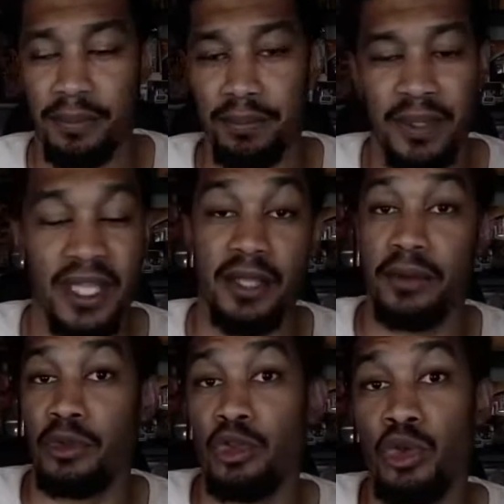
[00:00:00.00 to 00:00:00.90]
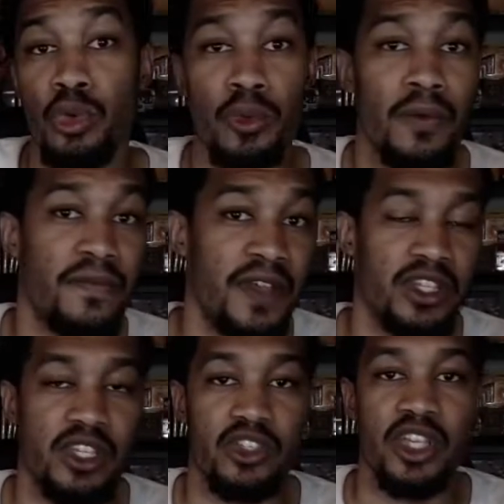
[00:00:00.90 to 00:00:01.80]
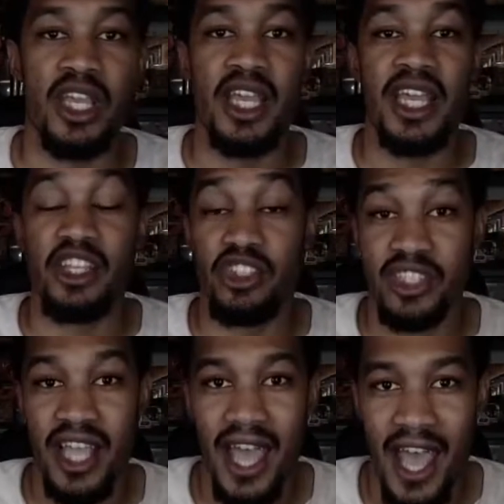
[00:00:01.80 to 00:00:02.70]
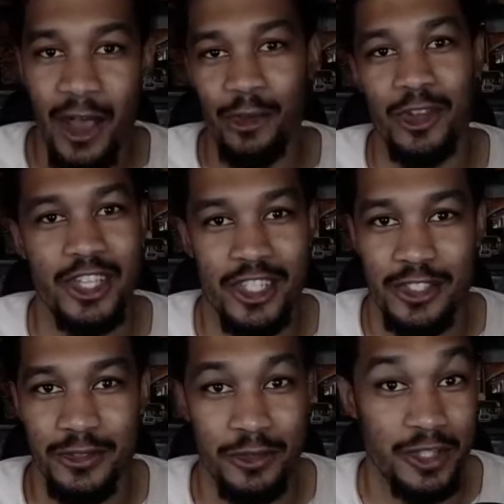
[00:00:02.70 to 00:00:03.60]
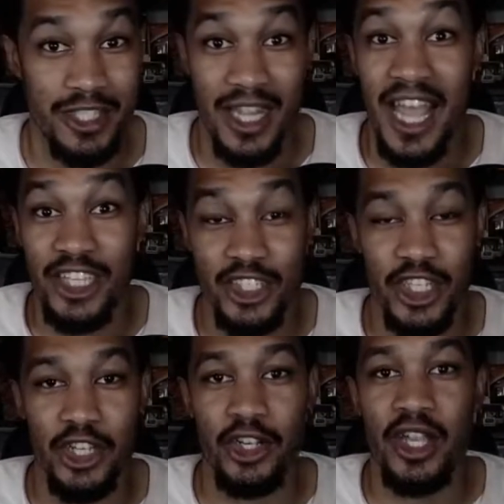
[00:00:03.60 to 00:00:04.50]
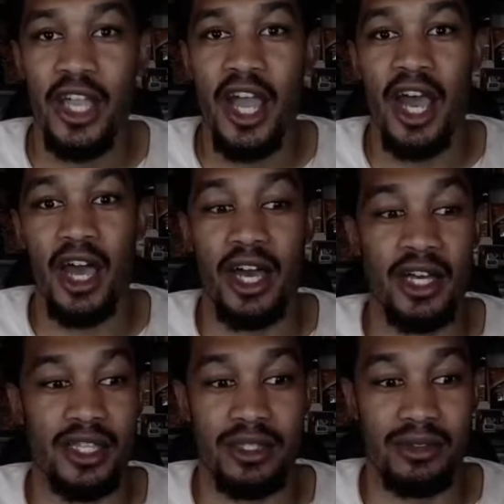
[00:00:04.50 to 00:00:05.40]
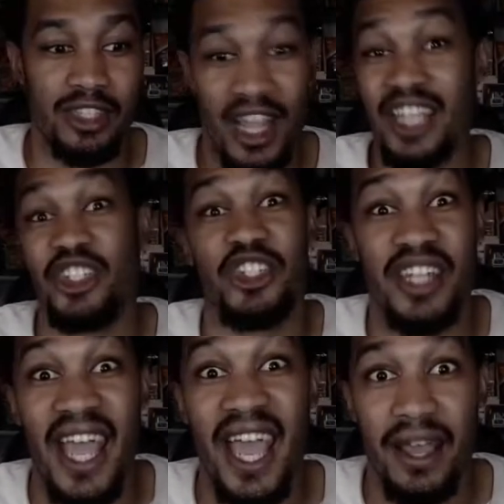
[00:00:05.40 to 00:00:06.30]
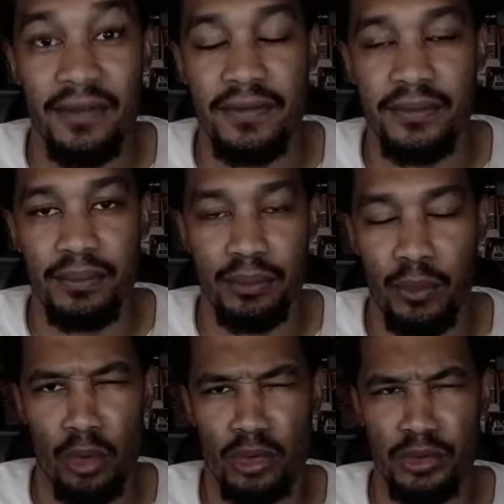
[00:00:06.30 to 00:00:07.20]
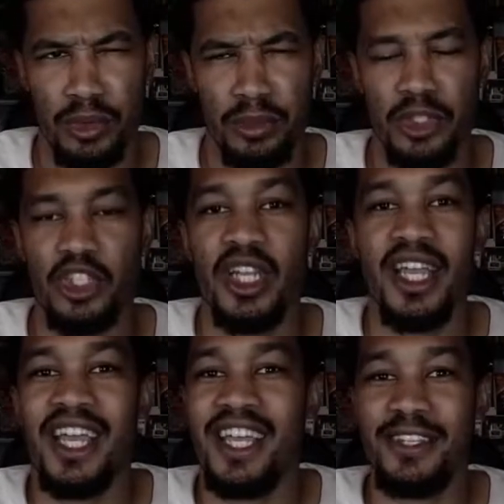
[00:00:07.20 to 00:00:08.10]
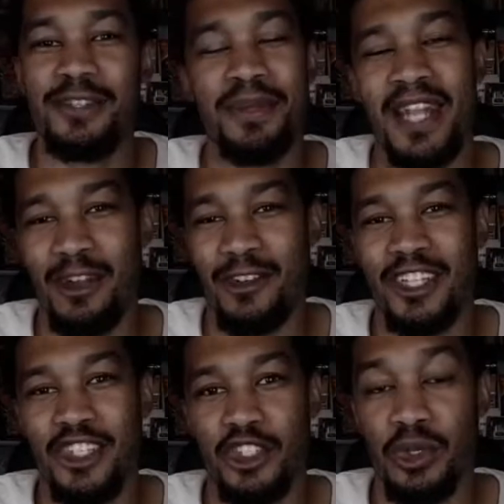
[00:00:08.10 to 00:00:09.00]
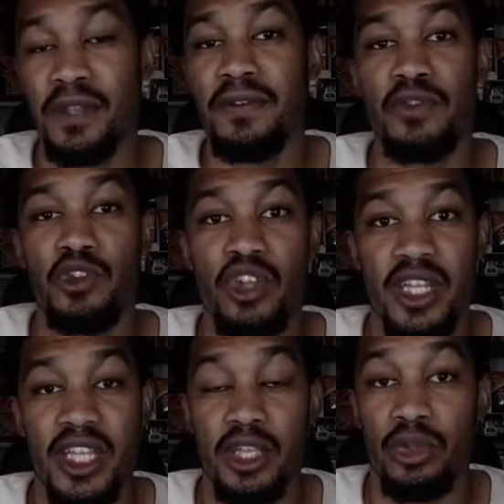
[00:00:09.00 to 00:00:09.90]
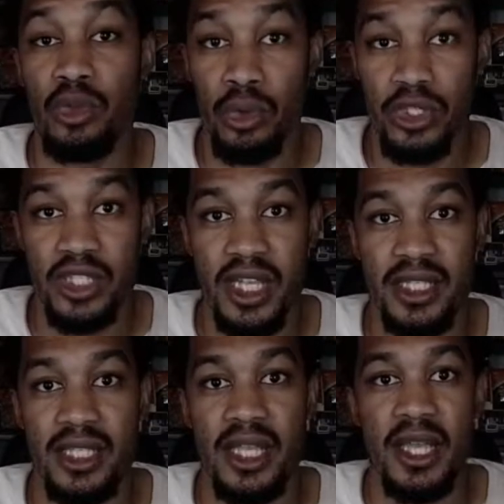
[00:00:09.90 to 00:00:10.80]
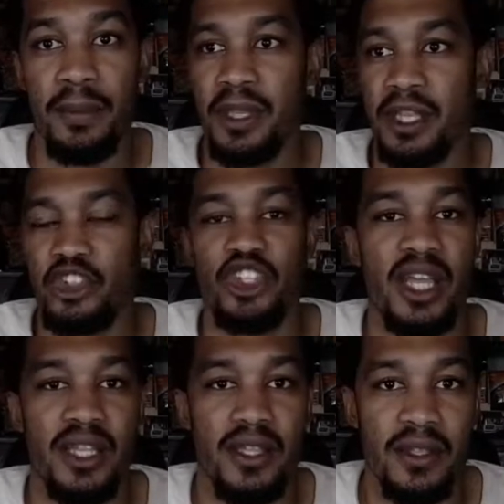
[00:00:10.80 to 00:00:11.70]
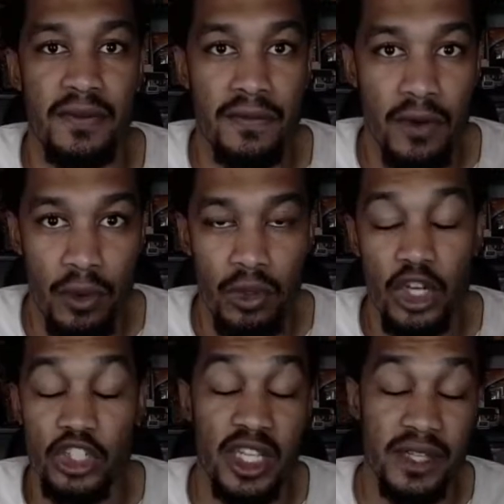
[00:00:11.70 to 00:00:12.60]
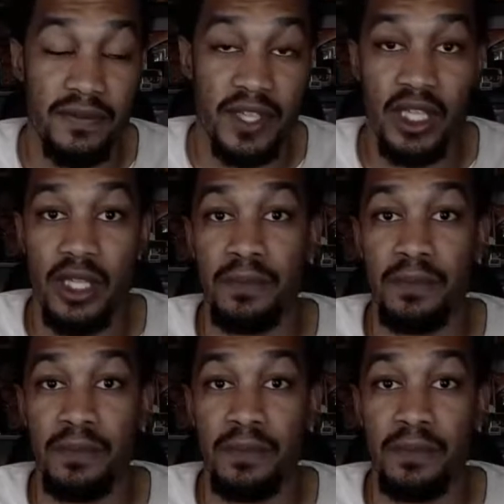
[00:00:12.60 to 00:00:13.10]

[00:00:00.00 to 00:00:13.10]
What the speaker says: being new, vintage, it's just outrageous for this last year and a half, almost, pretty much. It's just been outrageous. So even if you're trying to get newer sets, being shiny shiny V,